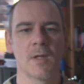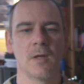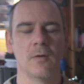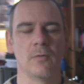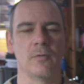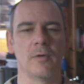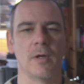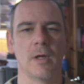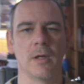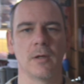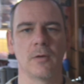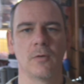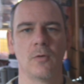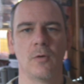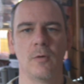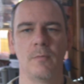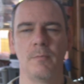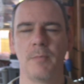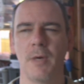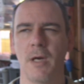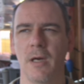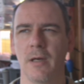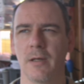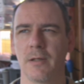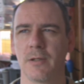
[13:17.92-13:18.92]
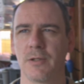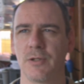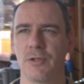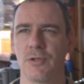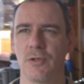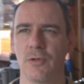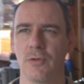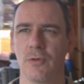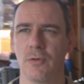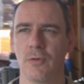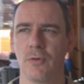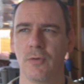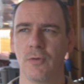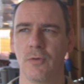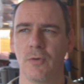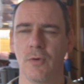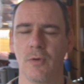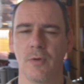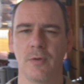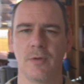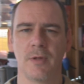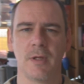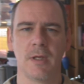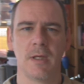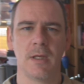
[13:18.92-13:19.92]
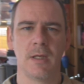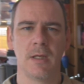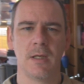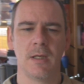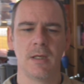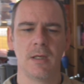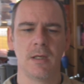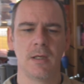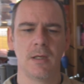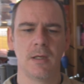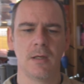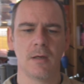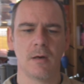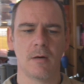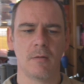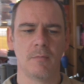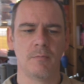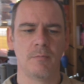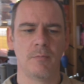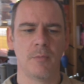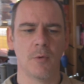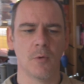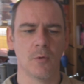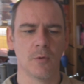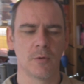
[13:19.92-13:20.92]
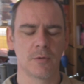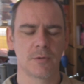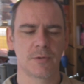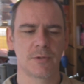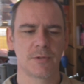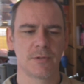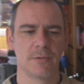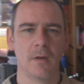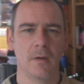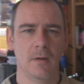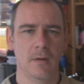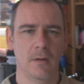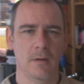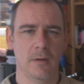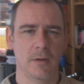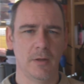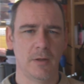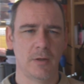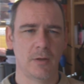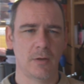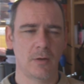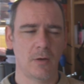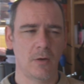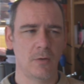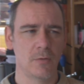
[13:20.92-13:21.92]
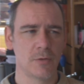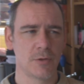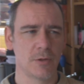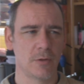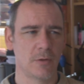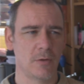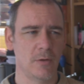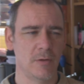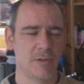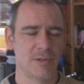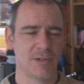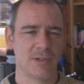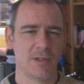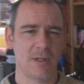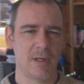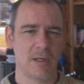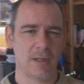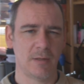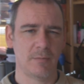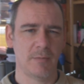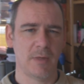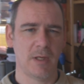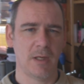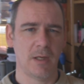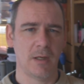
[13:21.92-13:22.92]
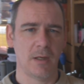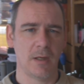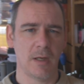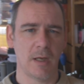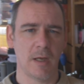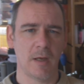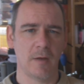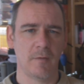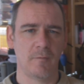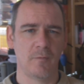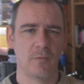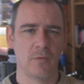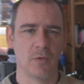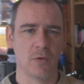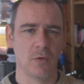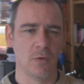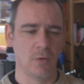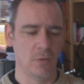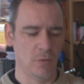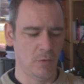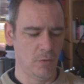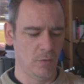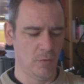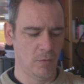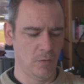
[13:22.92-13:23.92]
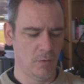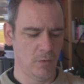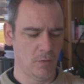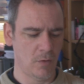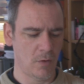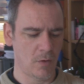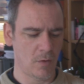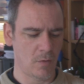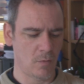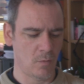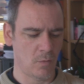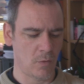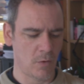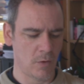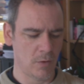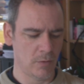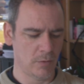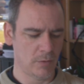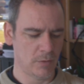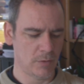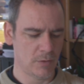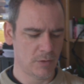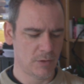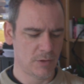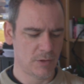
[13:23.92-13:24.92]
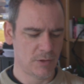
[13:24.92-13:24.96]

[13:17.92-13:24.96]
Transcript: Right, going back to the boards. Now you can also contact me if you want